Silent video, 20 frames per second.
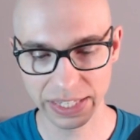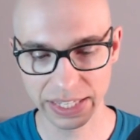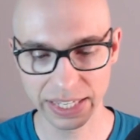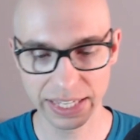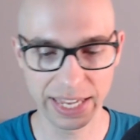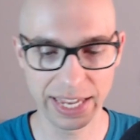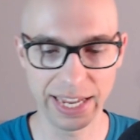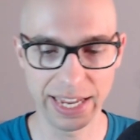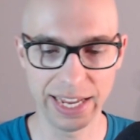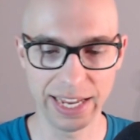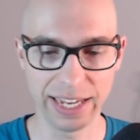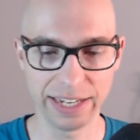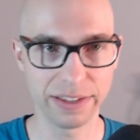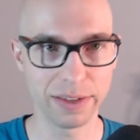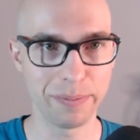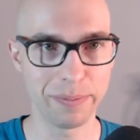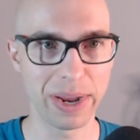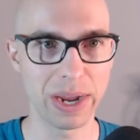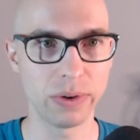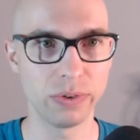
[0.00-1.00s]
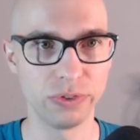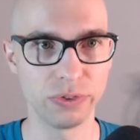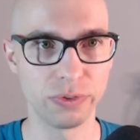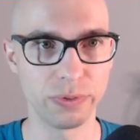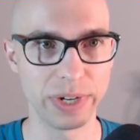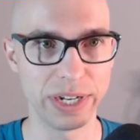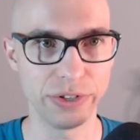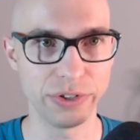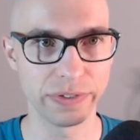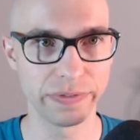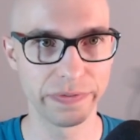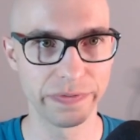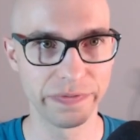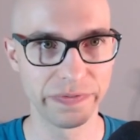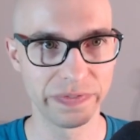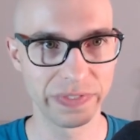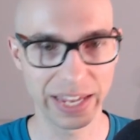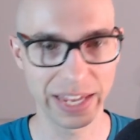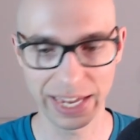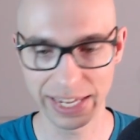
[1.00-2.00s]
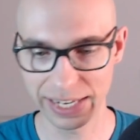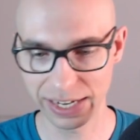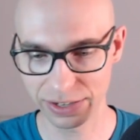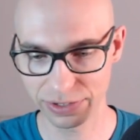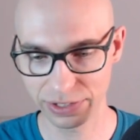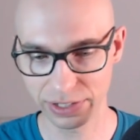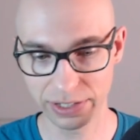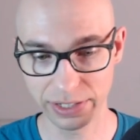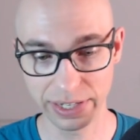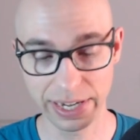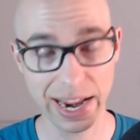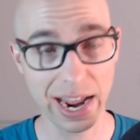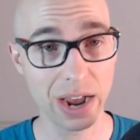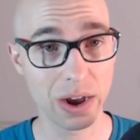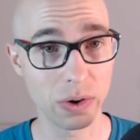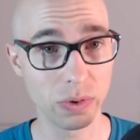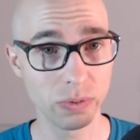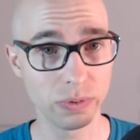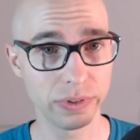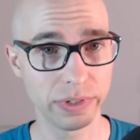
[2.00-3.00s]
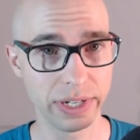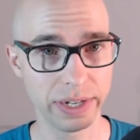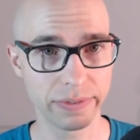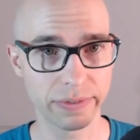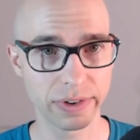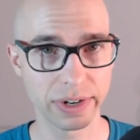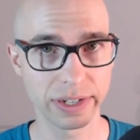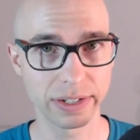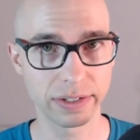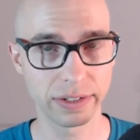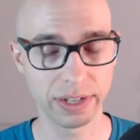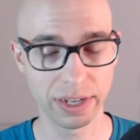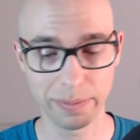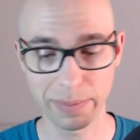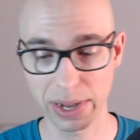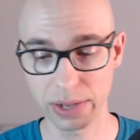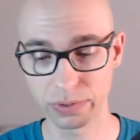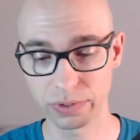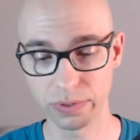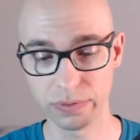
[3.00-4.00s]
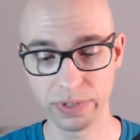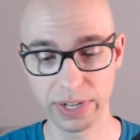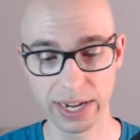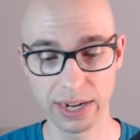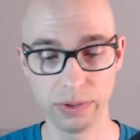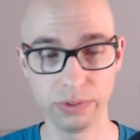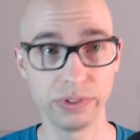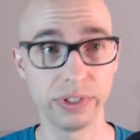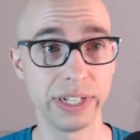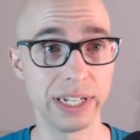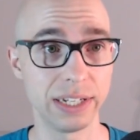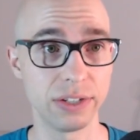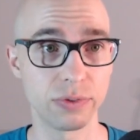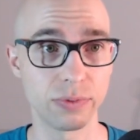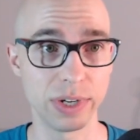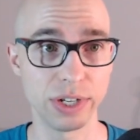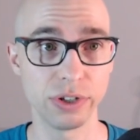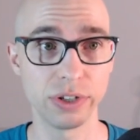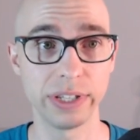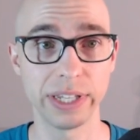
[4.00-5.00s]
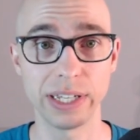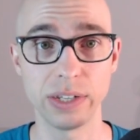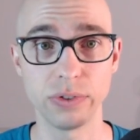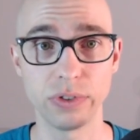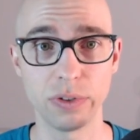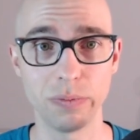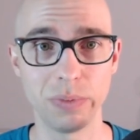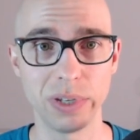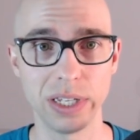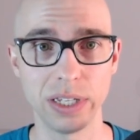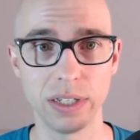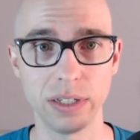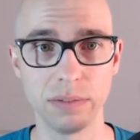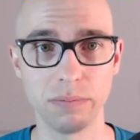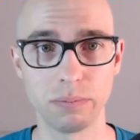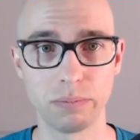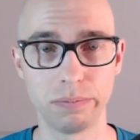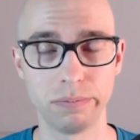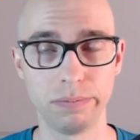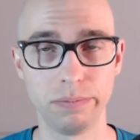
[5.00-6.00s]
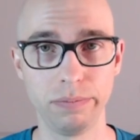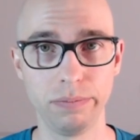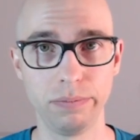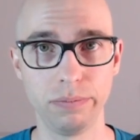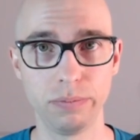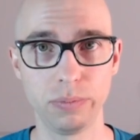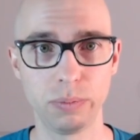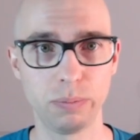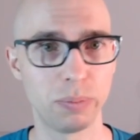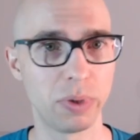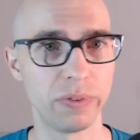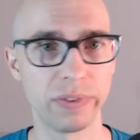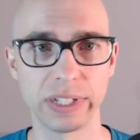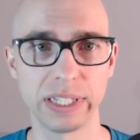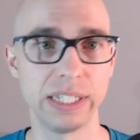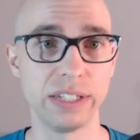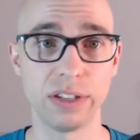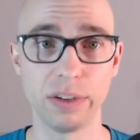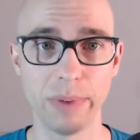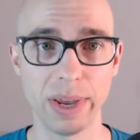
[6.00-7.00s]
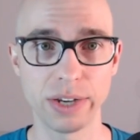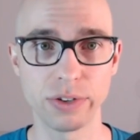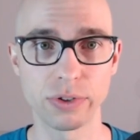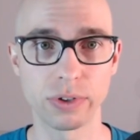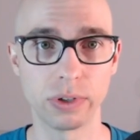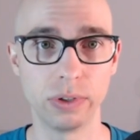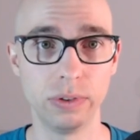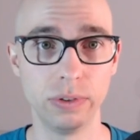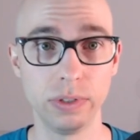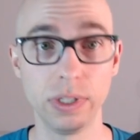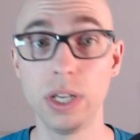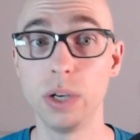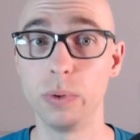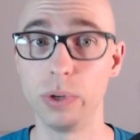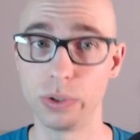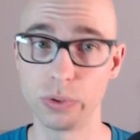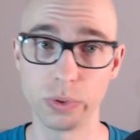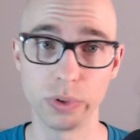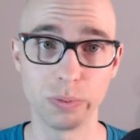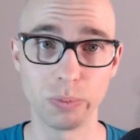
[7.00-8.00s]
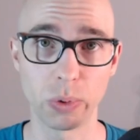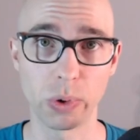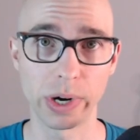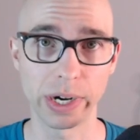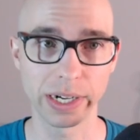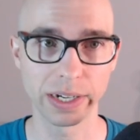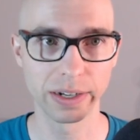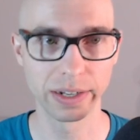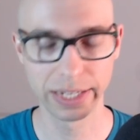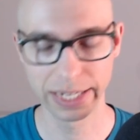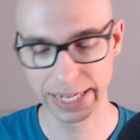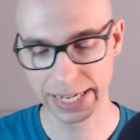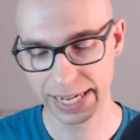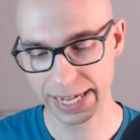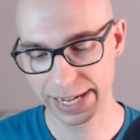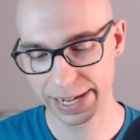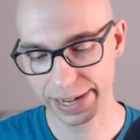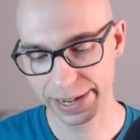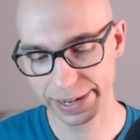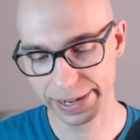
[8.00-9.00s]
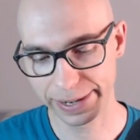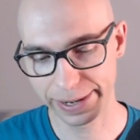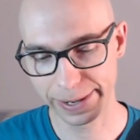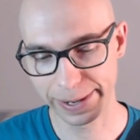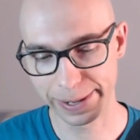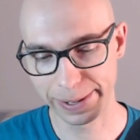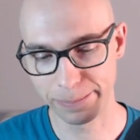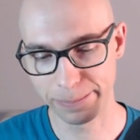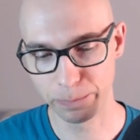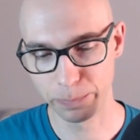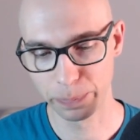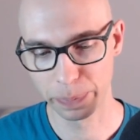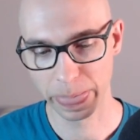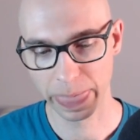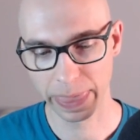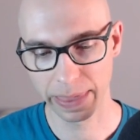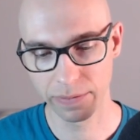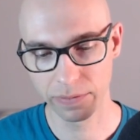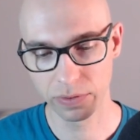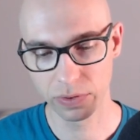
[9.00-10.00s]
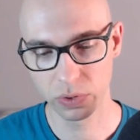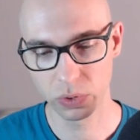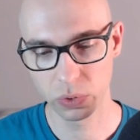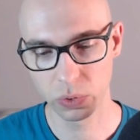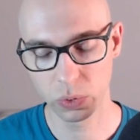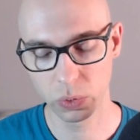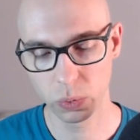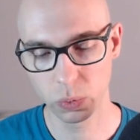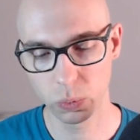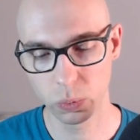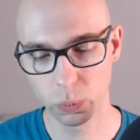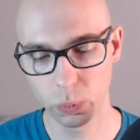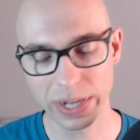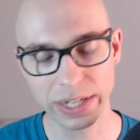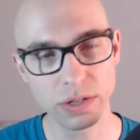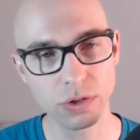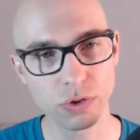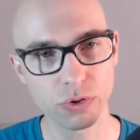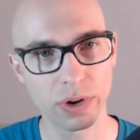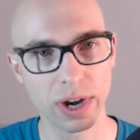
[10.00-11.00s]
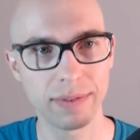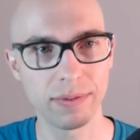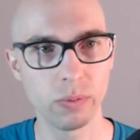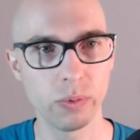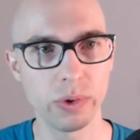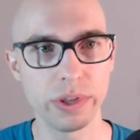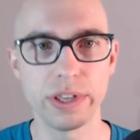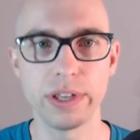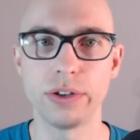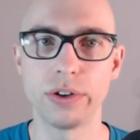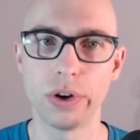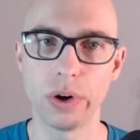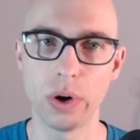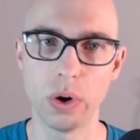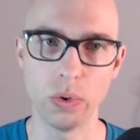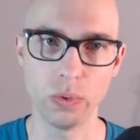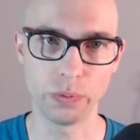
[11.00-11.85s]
and the mountains region. And there's now different amounts of towns in each region. They used to be perfectly symmetrical, which was boring. When you travel within your own